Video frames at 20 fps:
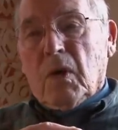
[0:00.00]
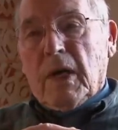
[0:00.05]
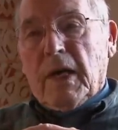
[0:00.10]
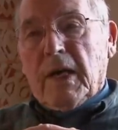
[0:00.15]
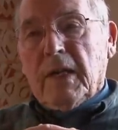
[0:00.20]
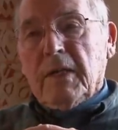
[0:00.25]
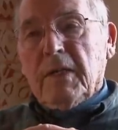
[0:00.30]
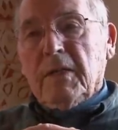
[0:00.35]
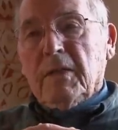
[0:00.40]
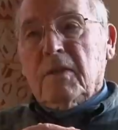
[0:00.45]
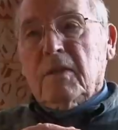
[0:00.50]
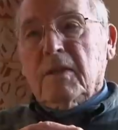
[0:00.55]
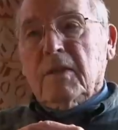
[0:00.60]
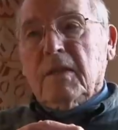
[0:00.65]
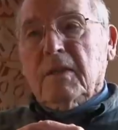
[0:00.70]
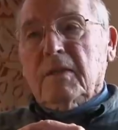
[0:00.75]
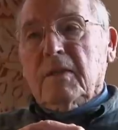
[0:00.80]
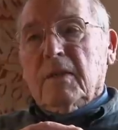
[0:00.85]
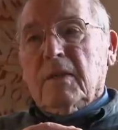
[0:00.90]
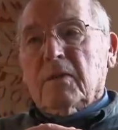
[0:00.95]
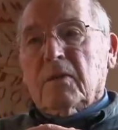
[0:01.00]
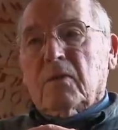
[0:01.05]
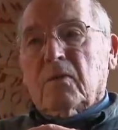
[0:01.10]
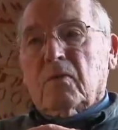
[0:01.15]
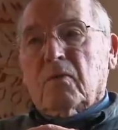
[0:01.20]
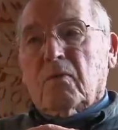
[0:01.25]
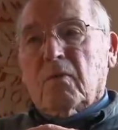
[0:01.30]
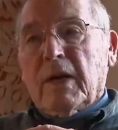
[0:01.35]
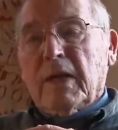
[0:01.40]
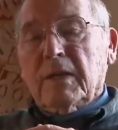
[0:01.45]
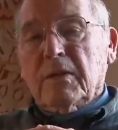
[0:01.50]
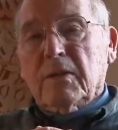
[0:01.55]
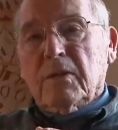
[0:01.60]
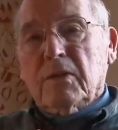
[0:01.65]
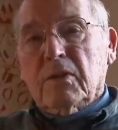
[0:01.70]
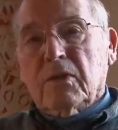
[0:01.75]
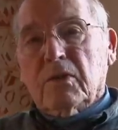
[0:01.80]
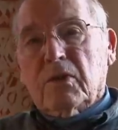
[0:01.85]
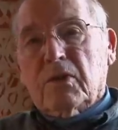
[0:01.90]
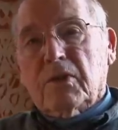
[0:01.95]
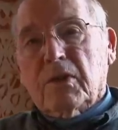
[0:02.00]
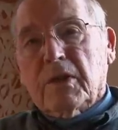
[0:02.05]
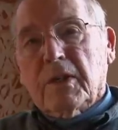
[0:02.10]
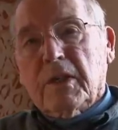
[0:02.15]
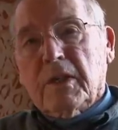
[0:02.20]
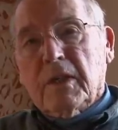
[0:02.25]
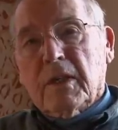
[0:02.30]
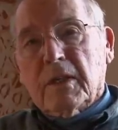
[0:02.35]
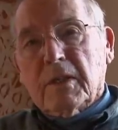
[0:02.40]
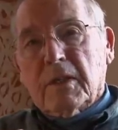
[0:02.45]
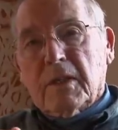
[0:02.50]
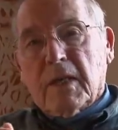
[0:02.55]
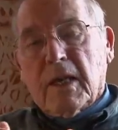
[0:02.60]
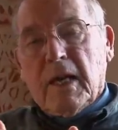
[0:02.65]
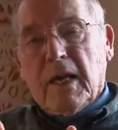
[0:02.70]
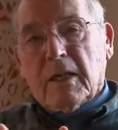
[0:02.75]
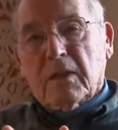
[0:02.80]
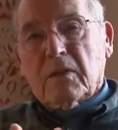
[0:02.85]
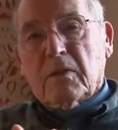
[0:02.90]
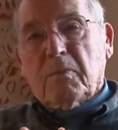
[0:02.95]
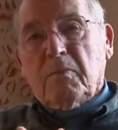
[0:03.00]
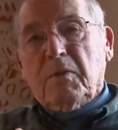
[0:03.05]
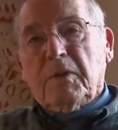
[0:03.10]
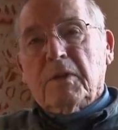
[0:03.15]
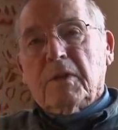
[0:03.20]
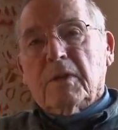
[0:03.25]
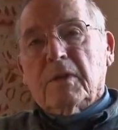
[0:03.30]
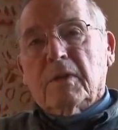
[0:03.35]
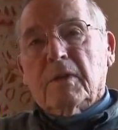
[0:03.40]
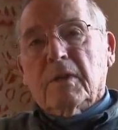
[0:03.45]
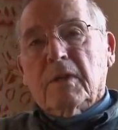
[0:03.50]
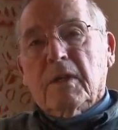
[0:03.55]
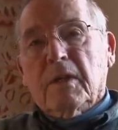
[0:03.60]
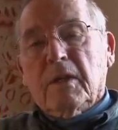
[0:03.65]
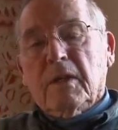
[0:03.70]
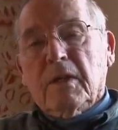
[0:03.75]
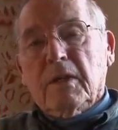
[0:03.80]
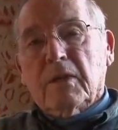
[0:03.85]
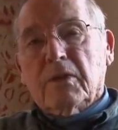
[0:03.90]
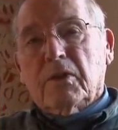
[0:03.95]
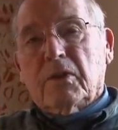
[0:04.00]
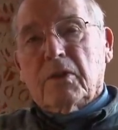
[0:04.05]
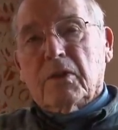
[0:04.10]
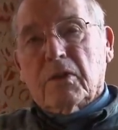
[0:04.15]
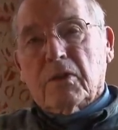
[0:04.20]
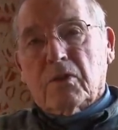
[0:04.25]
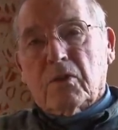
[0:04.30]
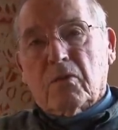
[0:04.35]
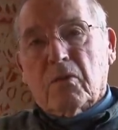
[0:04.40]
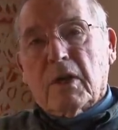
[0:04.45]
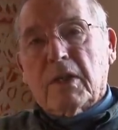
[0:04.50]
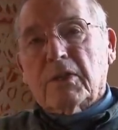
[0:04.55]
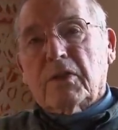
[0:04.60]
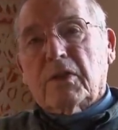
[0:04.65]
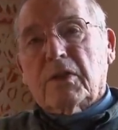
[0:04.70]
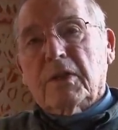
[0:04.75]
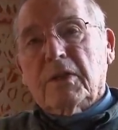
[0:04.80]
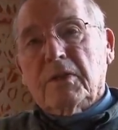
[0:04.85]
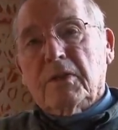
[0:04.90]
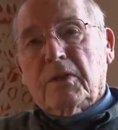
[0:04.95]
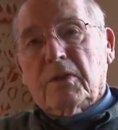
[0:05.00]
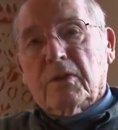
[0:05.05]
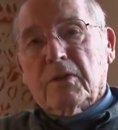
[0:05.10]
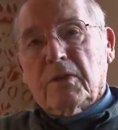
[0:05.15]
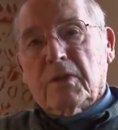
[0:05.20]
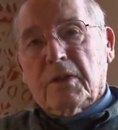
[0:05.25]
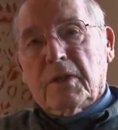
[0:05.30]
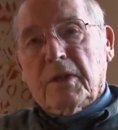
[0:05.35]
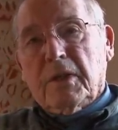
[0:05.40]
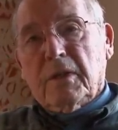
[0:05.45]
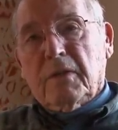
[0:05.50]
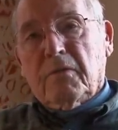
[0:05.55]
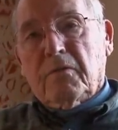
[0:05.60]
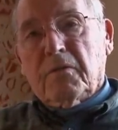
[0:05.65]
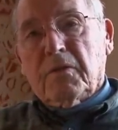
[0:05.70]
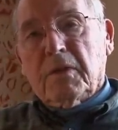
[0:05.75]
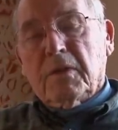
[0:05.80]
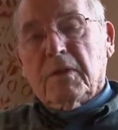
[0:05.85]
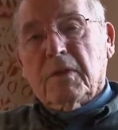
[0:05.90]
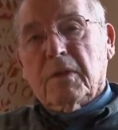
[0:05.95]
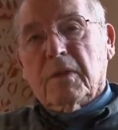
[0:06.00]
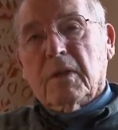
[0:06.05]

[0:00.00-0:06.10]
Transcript: anything that threatens the attachment is distressing to the infant.